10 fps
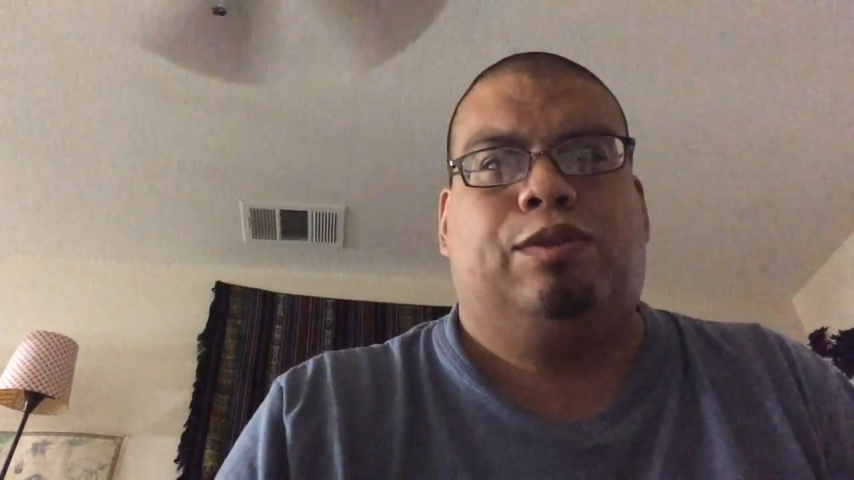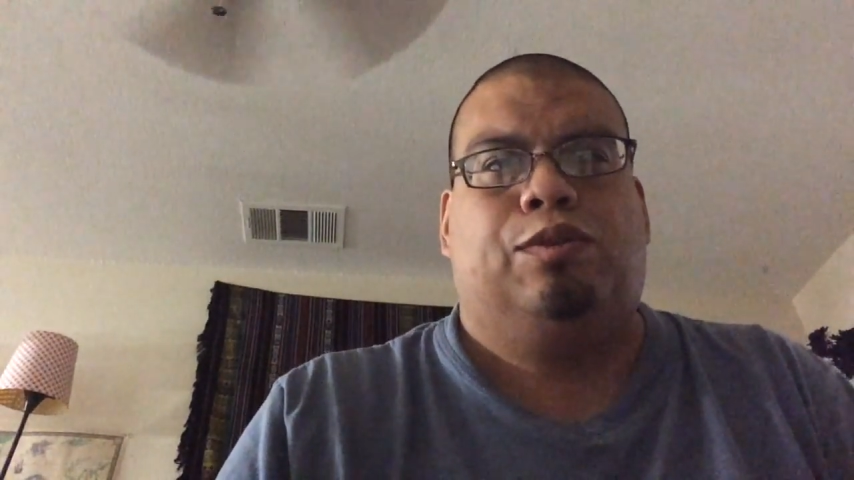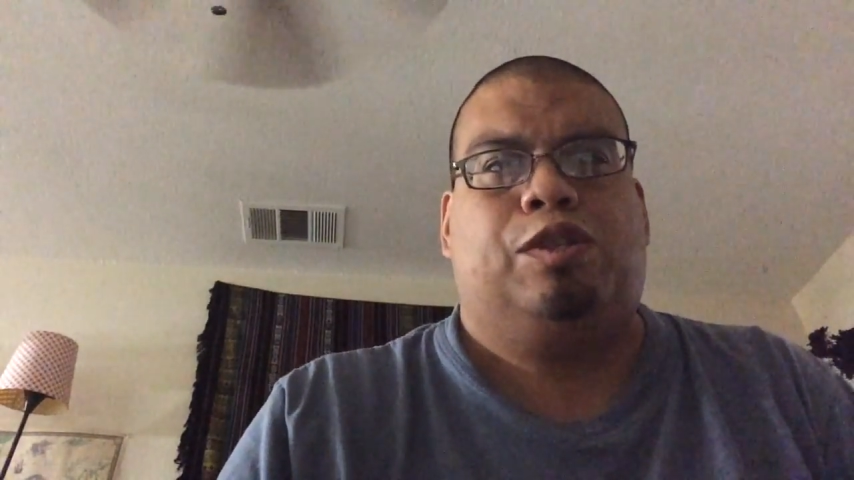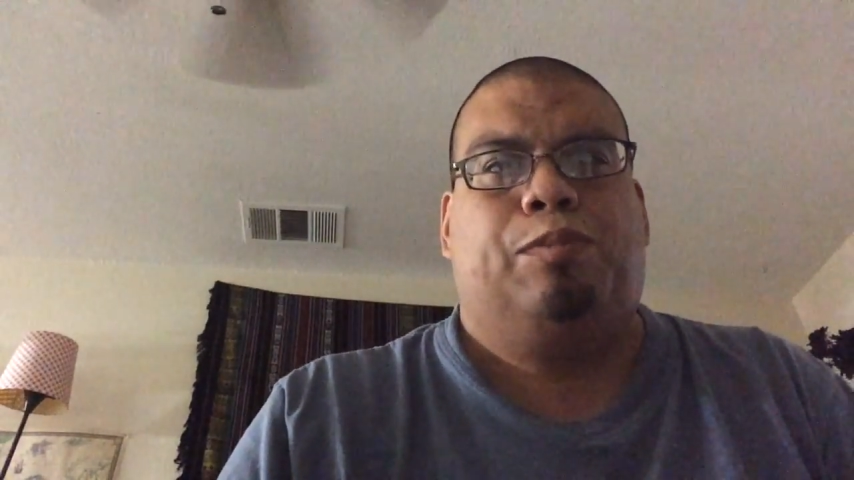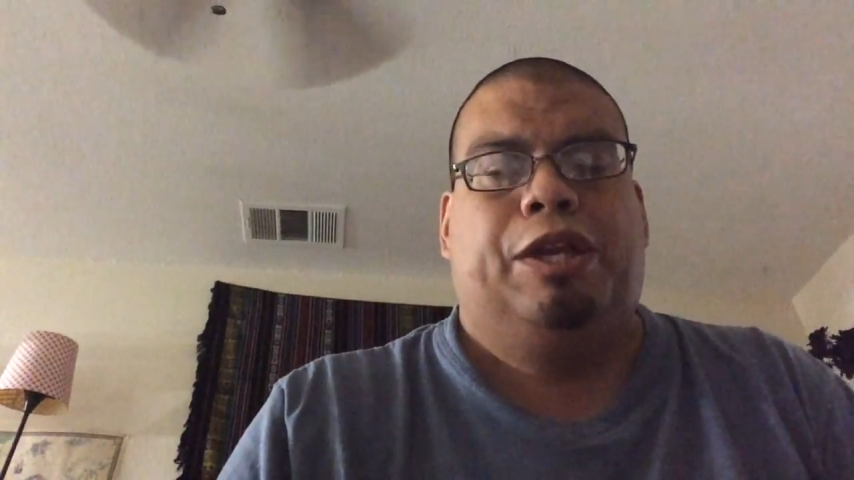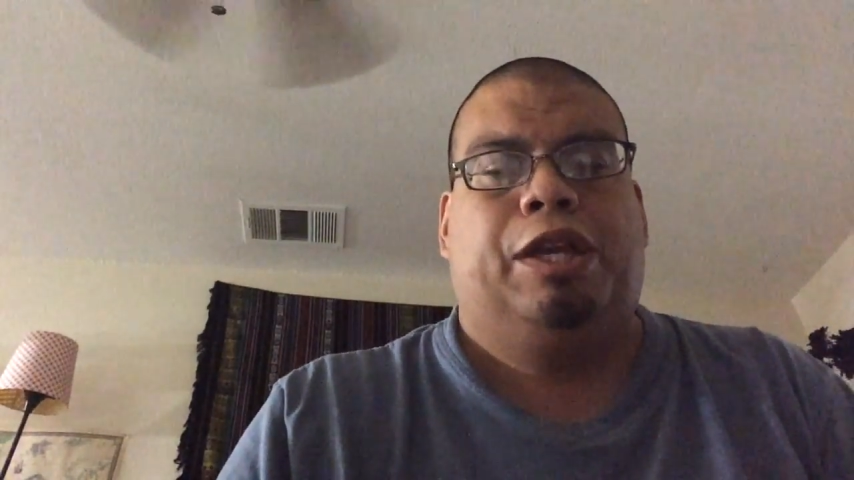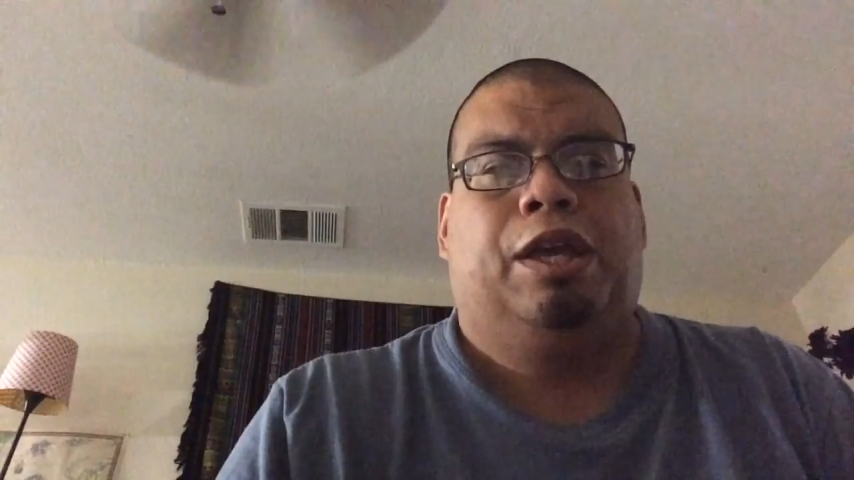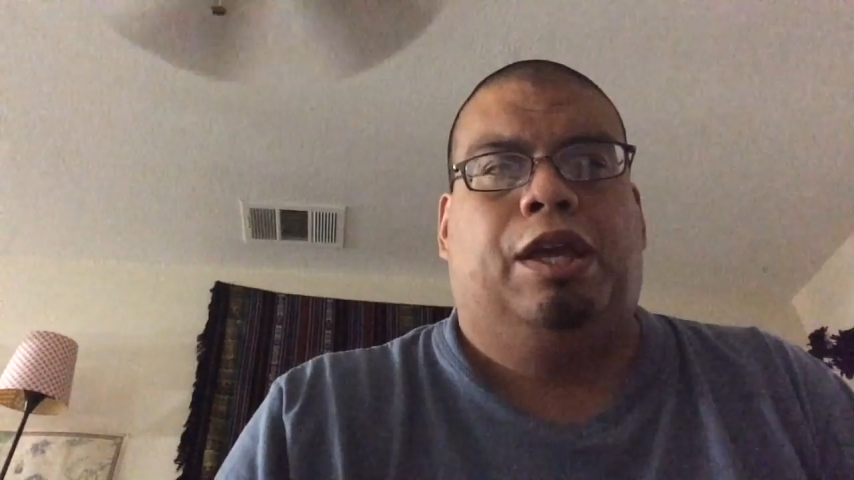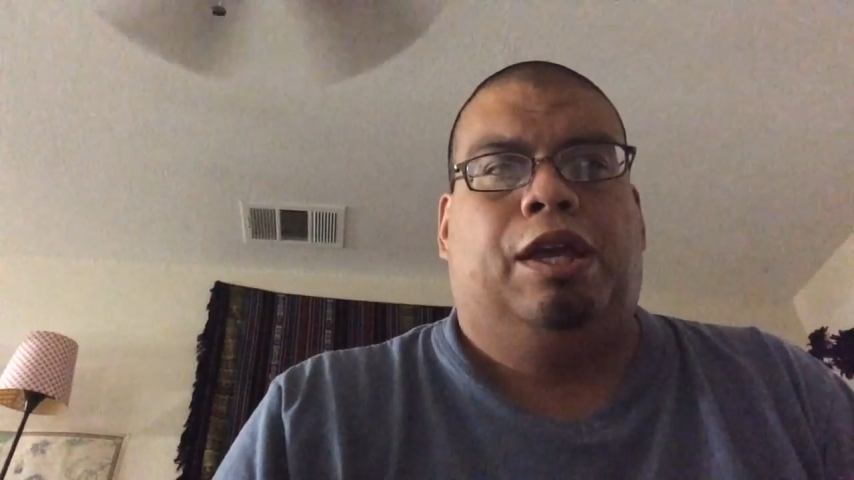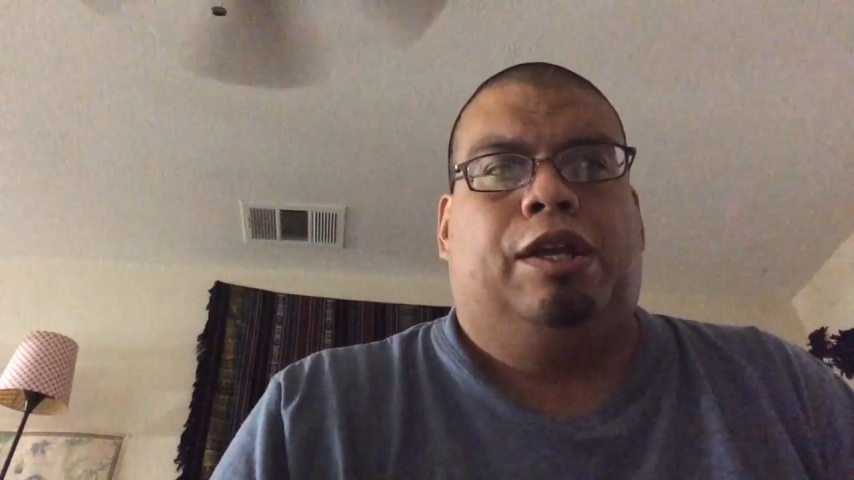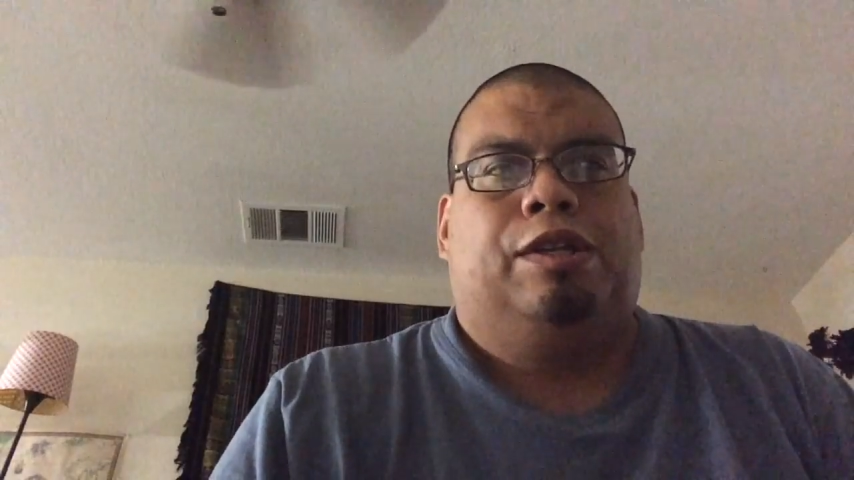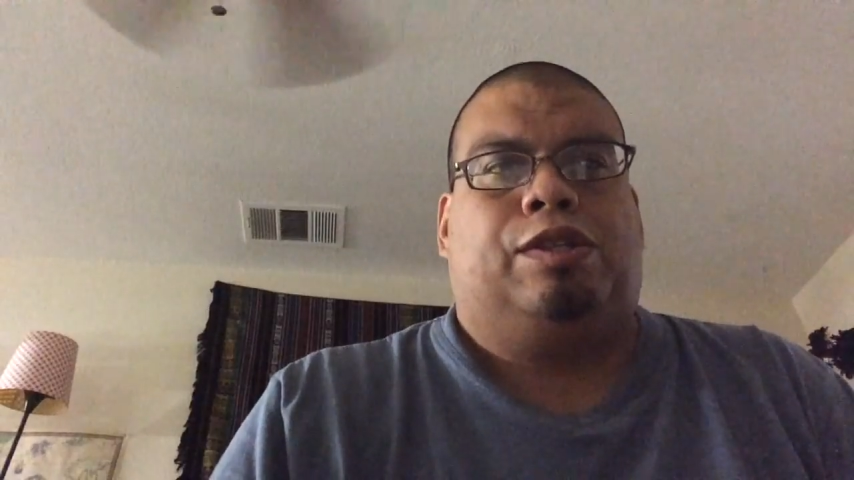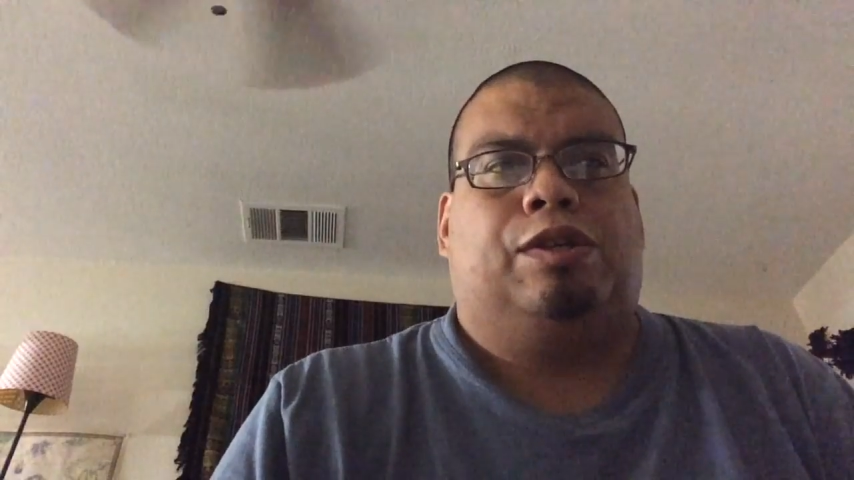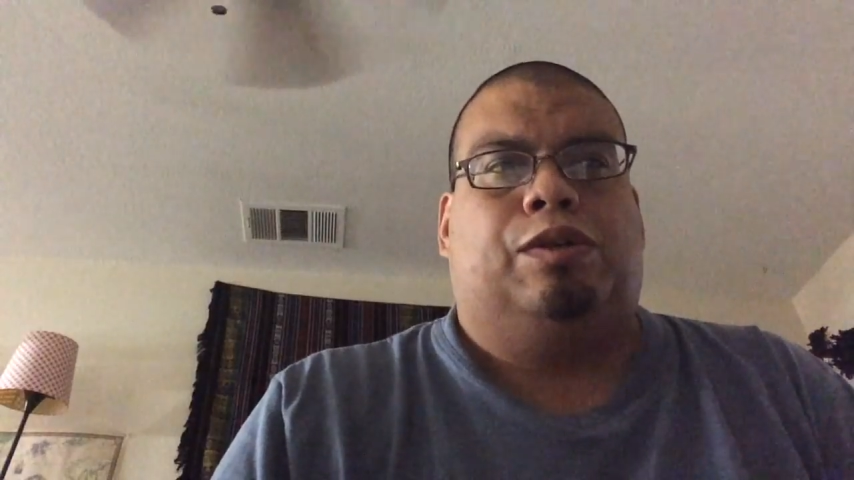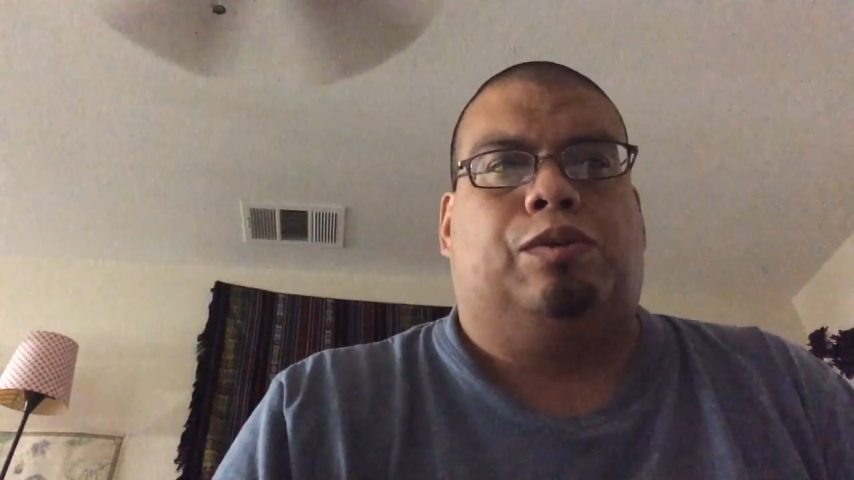so to speak.
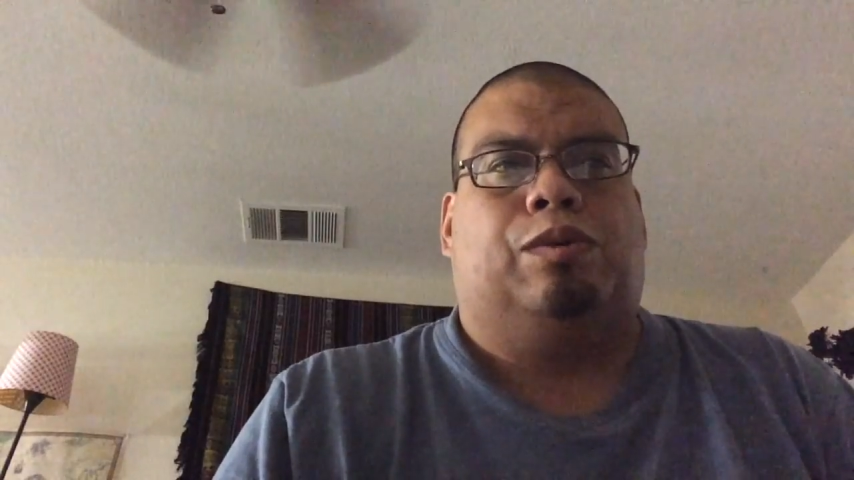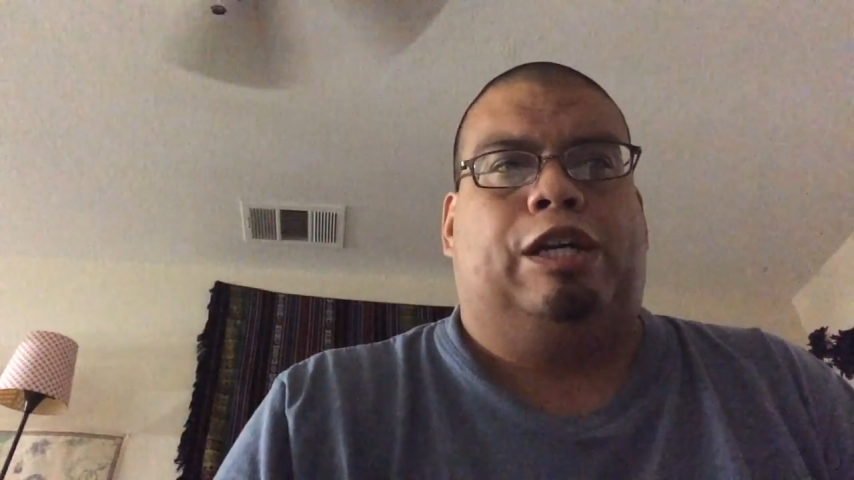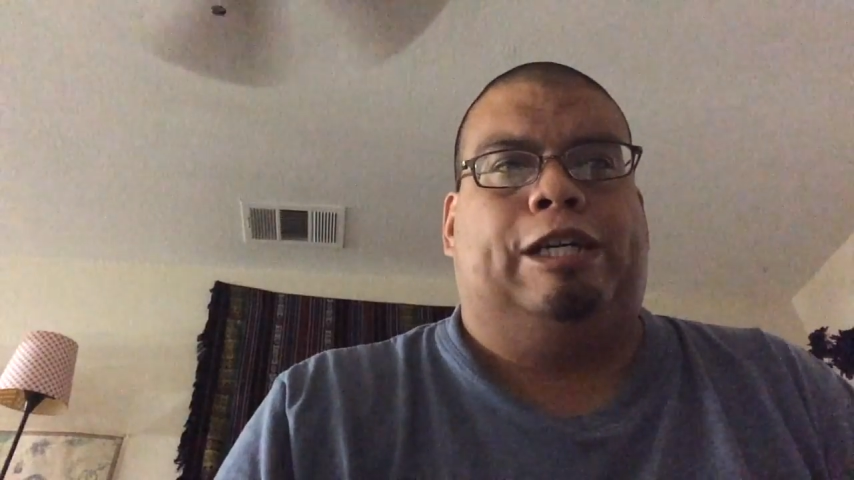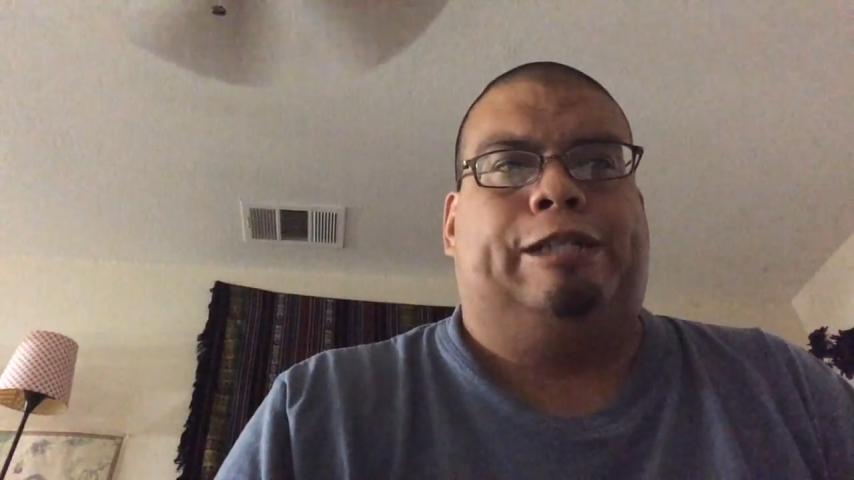So